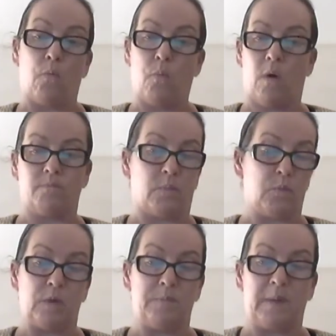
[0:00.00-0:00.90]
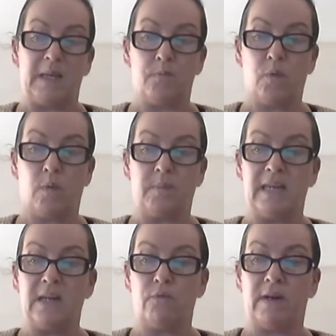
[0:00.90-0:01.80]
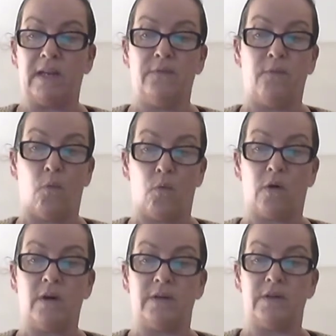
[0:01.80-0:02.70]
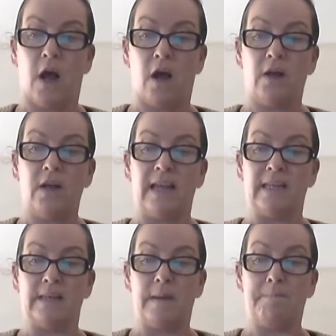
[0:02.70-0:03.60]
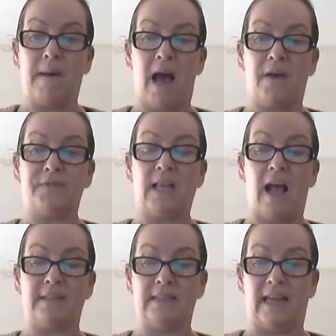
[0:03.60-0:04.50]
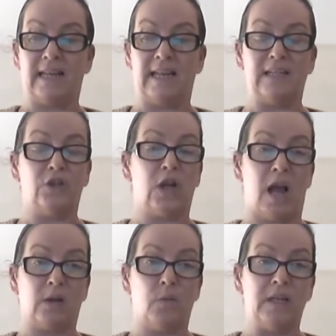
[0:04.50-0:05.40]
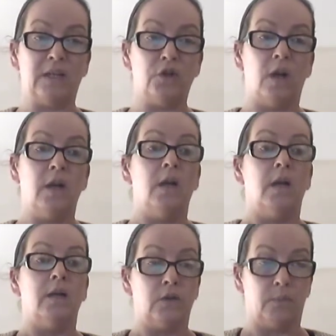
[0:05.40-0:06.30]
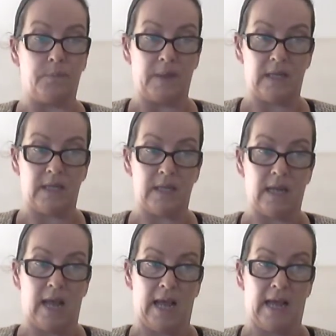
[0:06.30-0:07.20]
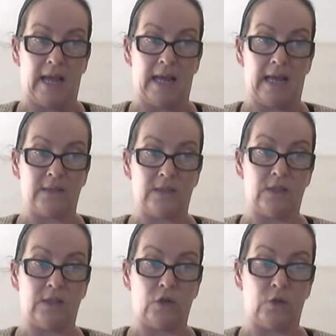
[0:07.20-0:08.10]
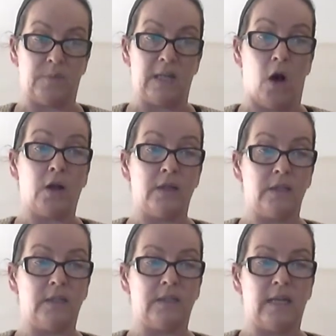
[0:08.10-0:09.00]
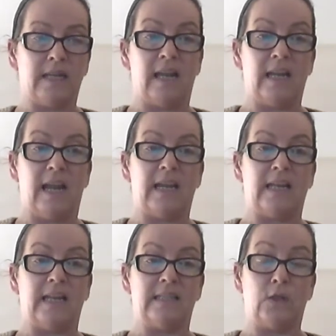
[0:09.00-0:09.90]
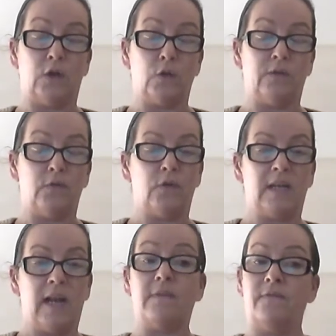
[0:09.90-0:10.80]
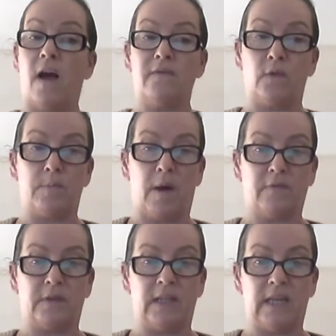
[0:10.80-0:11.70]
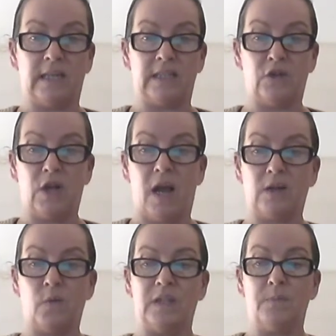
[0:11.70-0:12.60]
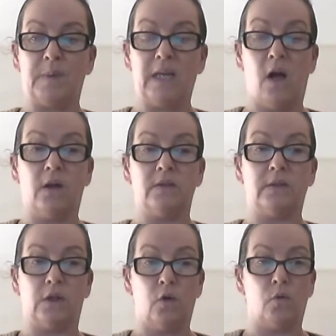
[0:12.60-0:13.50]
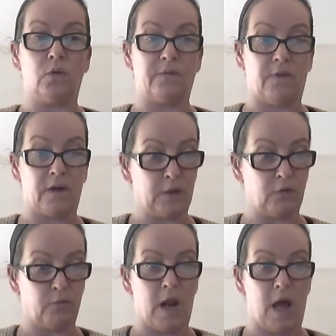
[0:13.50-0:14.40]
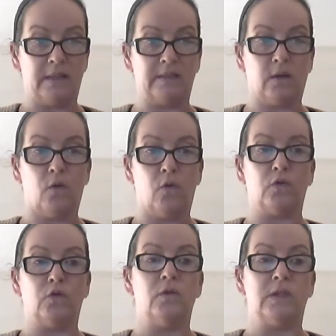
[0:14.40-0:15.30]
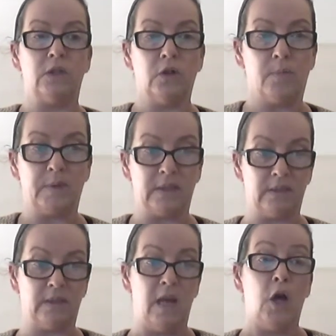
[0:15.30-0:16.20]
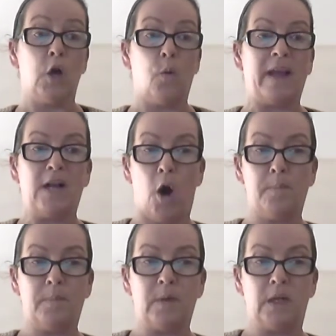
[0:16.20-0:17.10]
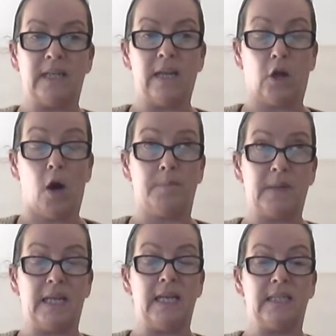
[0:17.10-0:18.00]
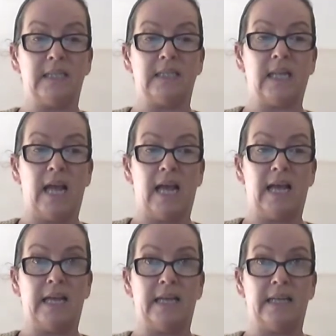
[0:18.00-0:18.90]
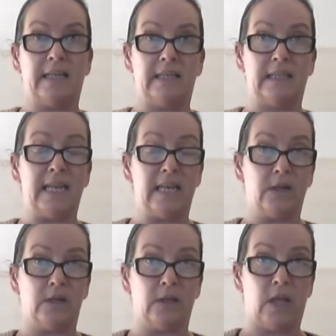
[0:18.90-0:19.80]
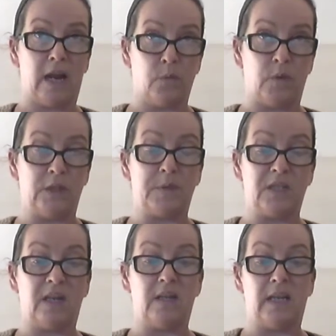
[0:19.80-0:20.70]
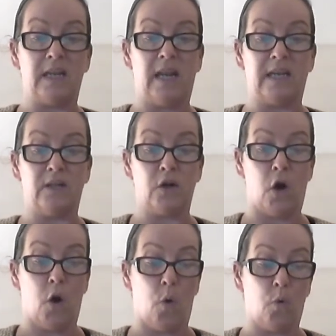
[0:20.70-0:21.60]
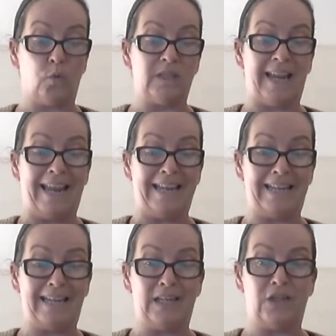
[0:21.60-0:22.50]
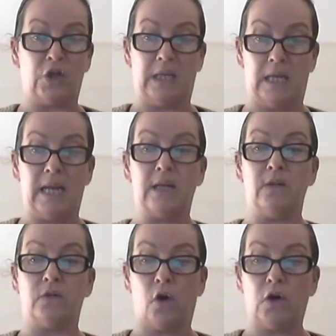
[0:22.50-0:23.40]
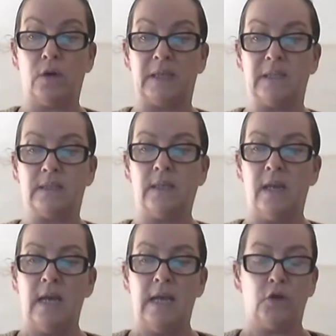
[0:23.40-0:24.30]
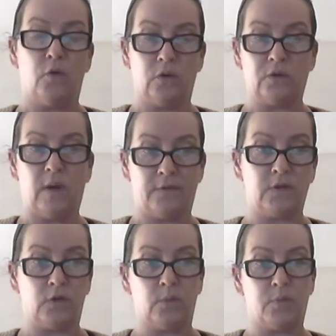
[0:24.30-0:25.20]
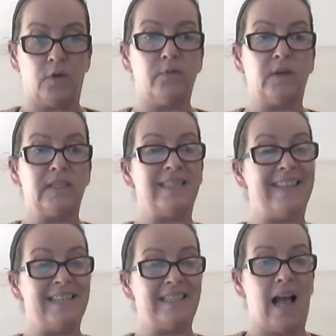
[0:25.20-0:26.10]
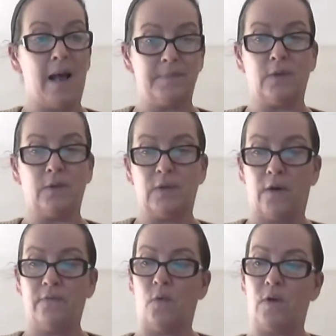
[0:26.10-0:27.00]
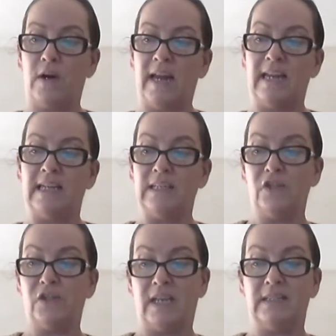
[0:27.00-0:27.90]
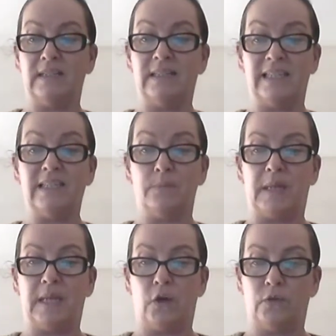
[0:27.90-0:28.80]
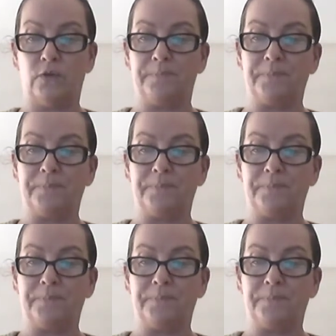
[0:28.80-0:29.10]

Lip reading: what would be probably grade 4 now in maths and English language. To be honest, it's good if you can have a 5 or above in the English language, because the course very much relies on you interpreting quite complicated legal language, particularly in old English in legal documents. You also have to do a proofreading exam, so therefore English skills need to be good.